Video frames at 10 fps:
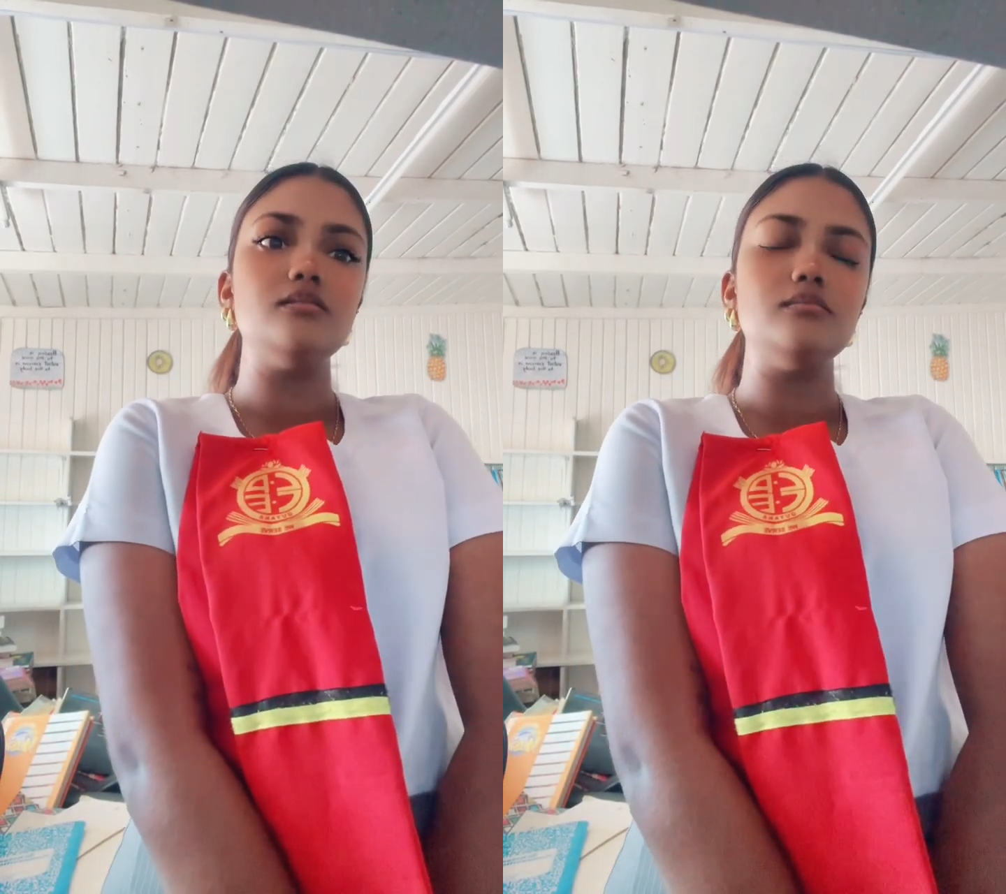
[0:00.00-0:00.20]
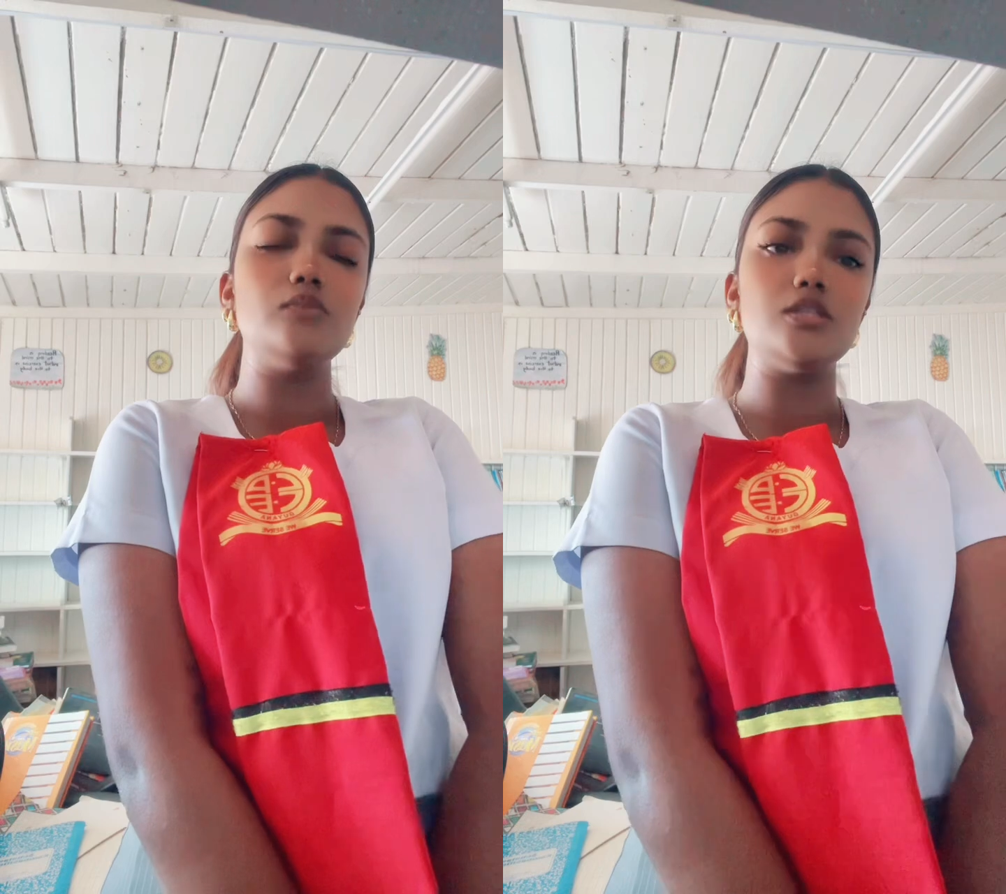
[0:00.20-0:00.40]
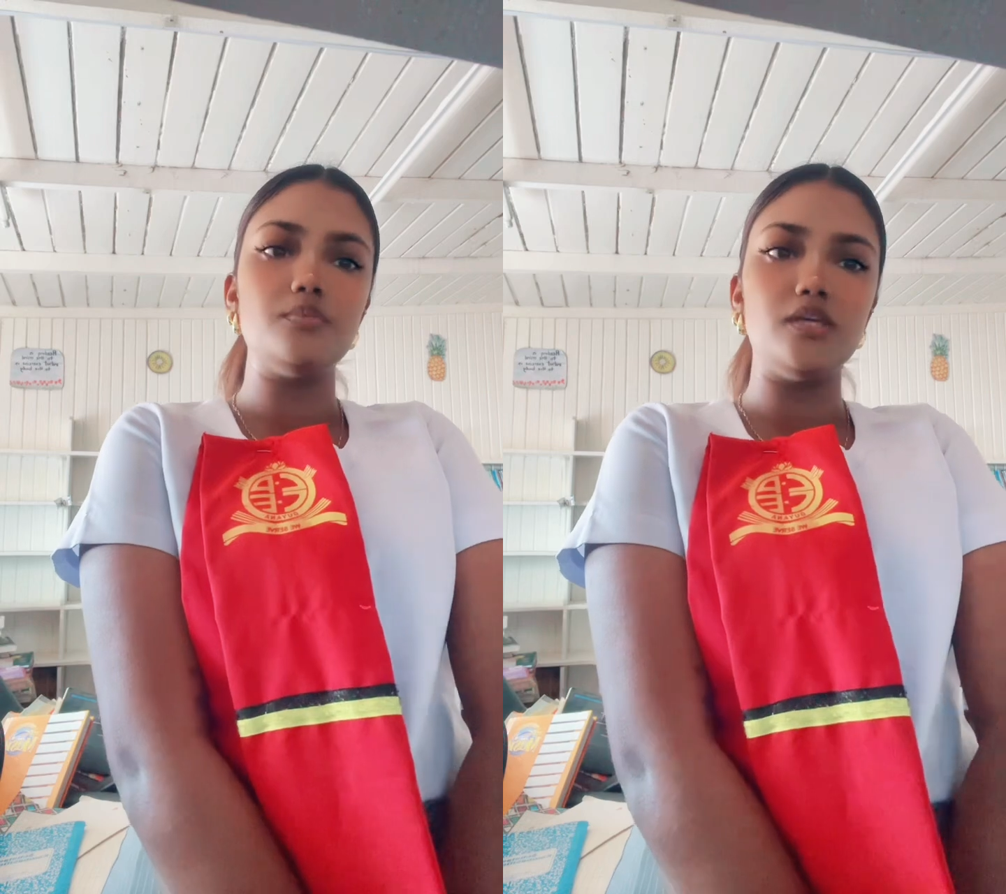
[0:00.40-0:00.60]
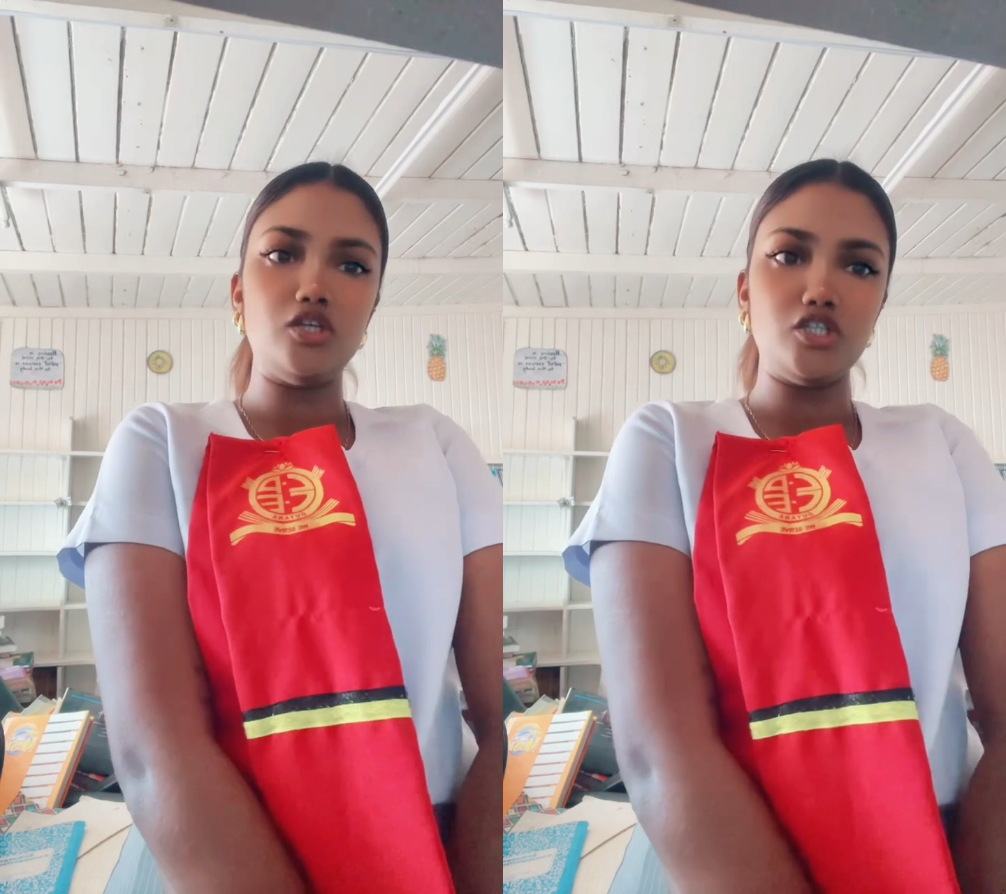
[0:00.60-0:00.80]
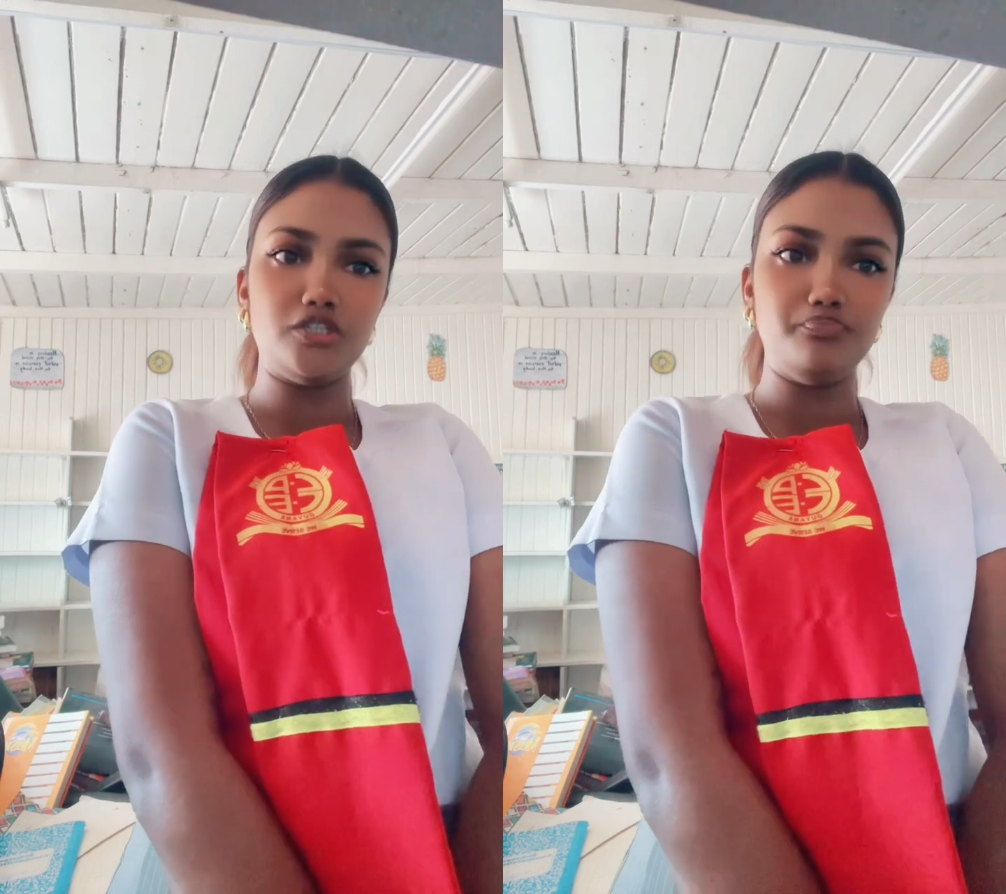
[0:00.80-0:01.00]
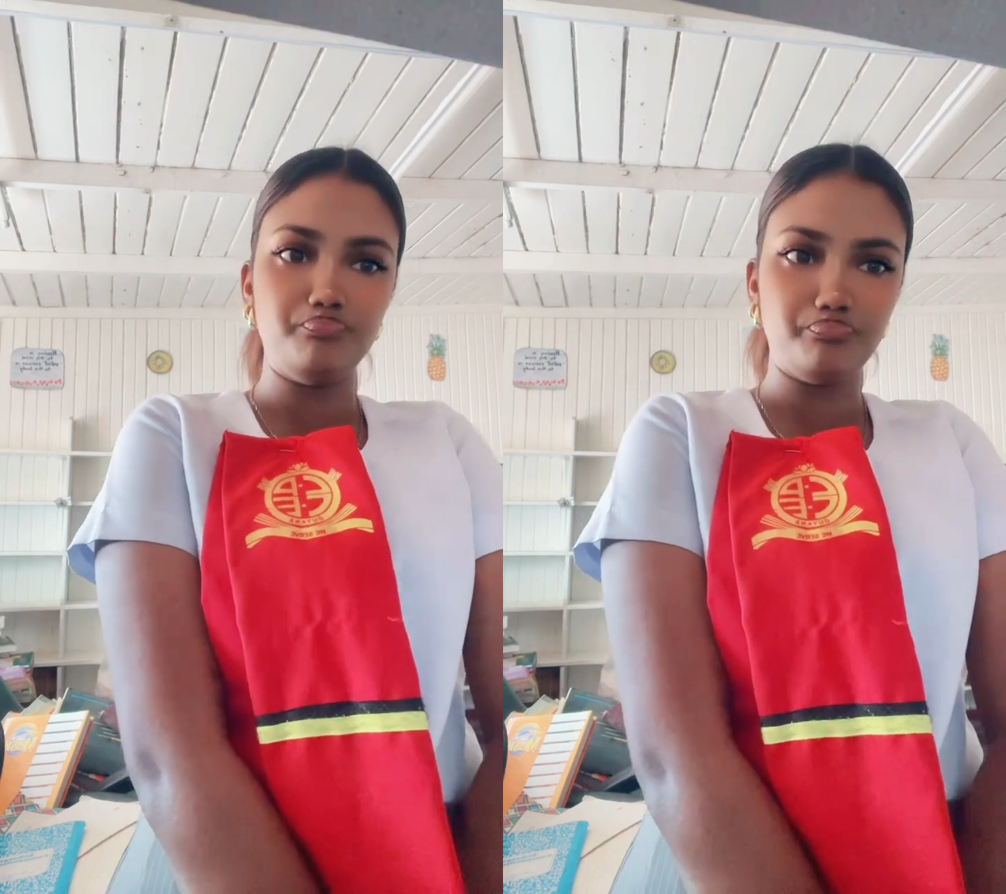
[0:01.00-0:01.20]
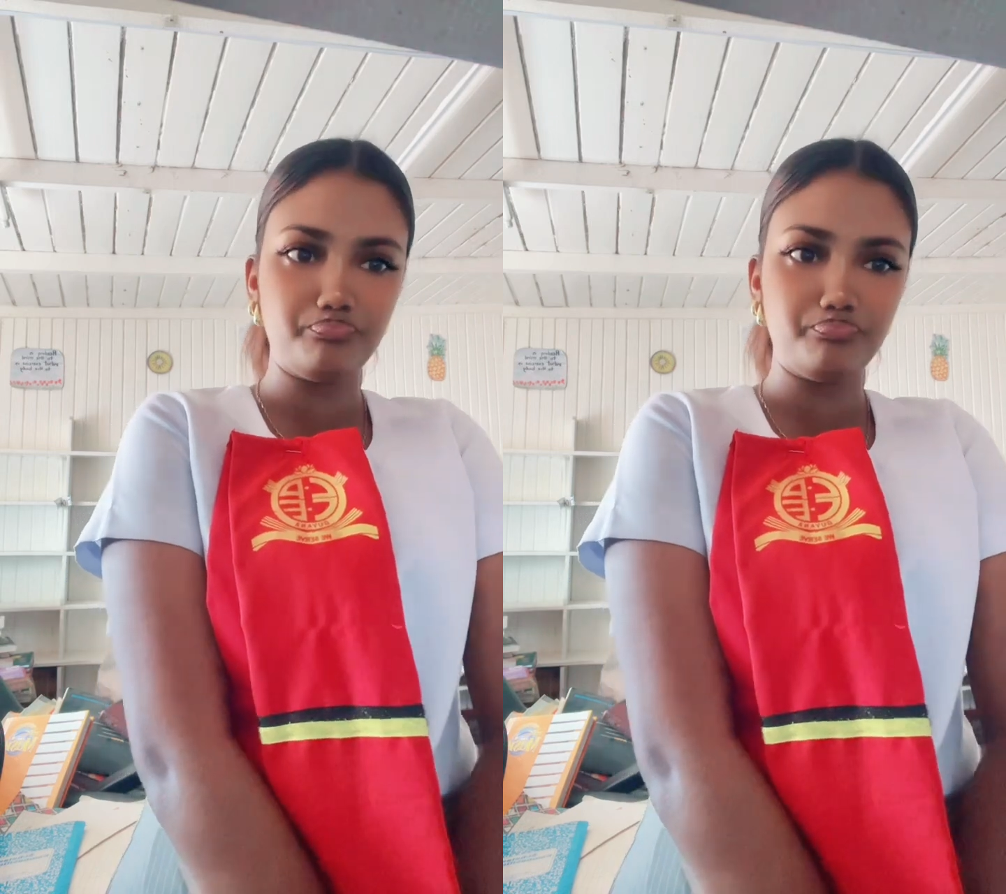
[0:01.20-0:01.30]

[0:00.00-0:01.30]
multiplication.